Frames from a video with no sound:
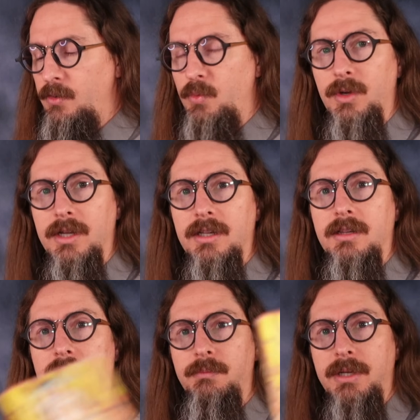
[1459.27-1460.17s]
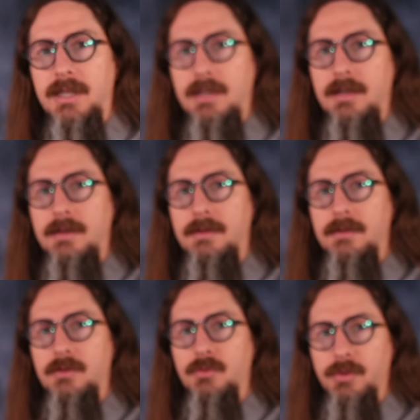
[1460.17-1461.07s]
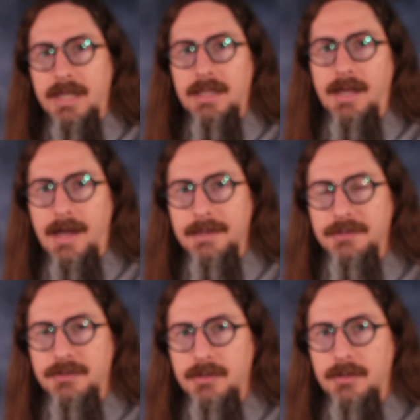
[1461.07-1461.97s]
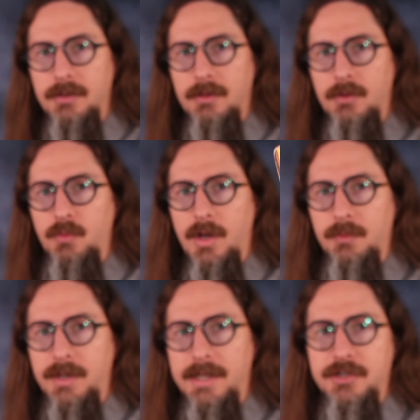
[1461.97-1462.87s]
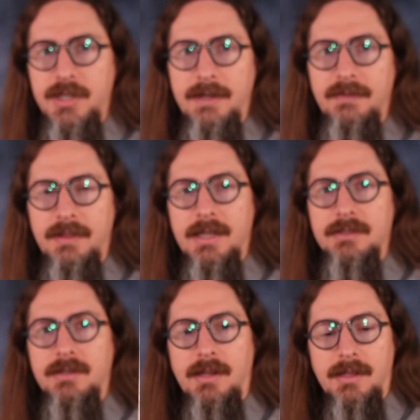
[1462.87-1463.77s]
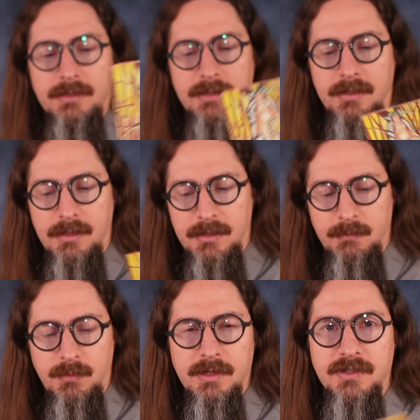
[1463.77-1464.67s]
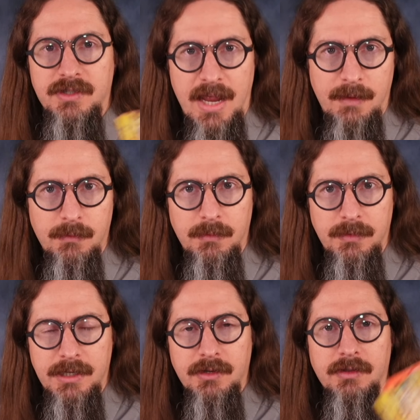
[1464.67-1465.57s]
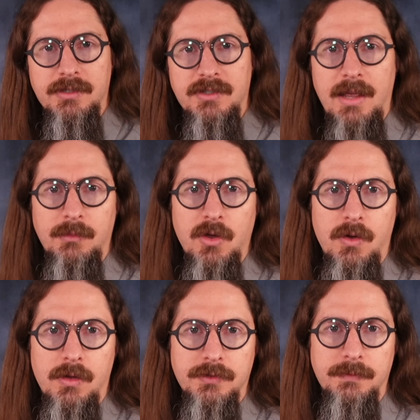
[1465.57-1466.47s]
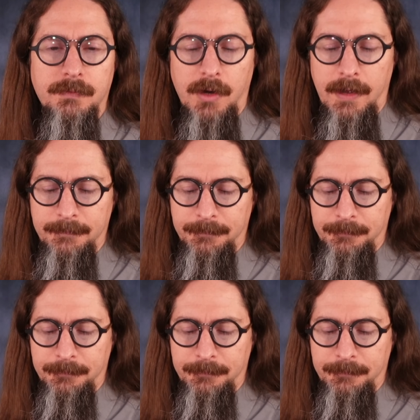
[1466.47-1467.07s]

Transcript: will be realized when we achieve this. It is the, the same, these are the same goals, right?